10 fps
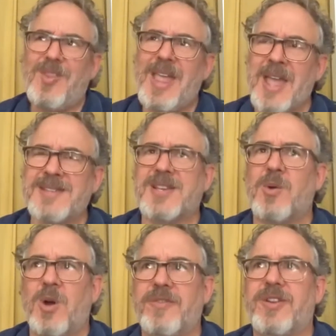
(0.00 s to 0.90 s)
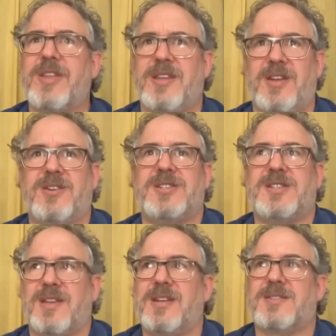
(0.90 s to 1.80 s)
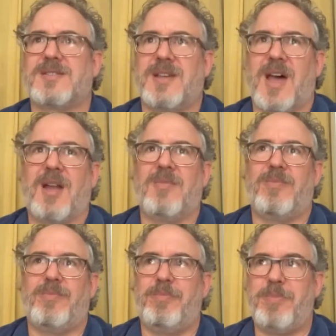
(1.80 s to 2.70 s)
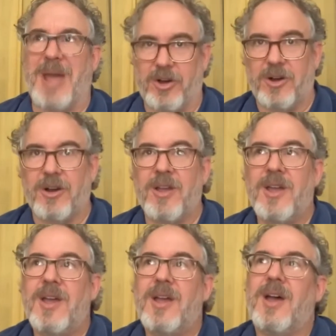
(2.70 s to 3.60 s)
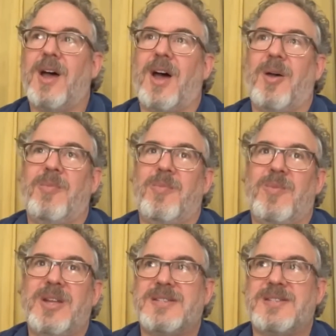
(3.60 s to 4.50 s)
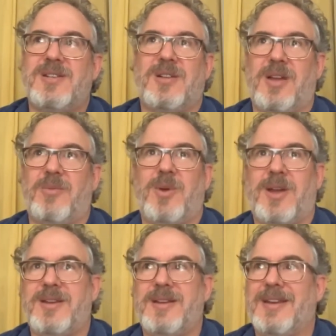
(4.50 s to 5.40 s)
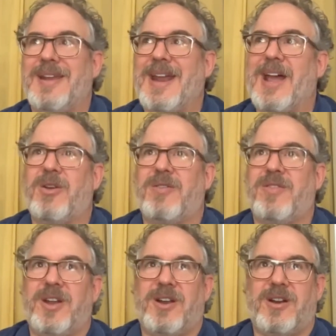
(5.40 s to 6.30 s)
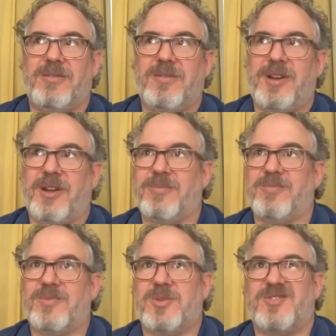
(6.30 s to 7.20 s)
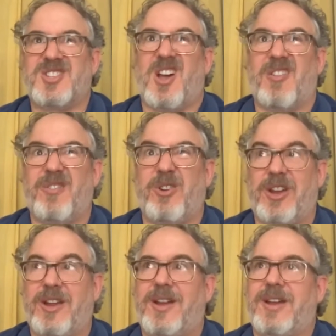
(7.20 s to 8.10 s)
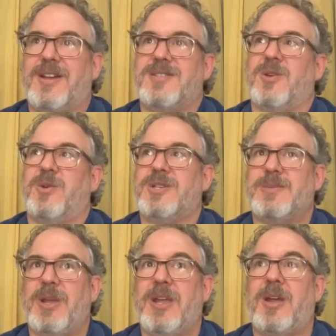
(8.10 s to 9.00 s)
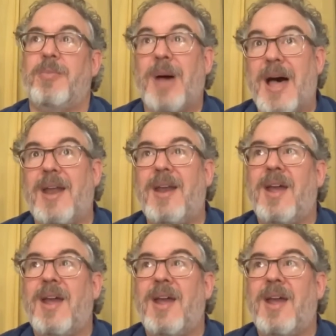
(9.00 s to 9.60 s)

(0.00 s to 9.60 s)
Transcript: And so over the years, things got better. It's still, I didn't get out of there, sort of scot-free, I guess, so to speak. But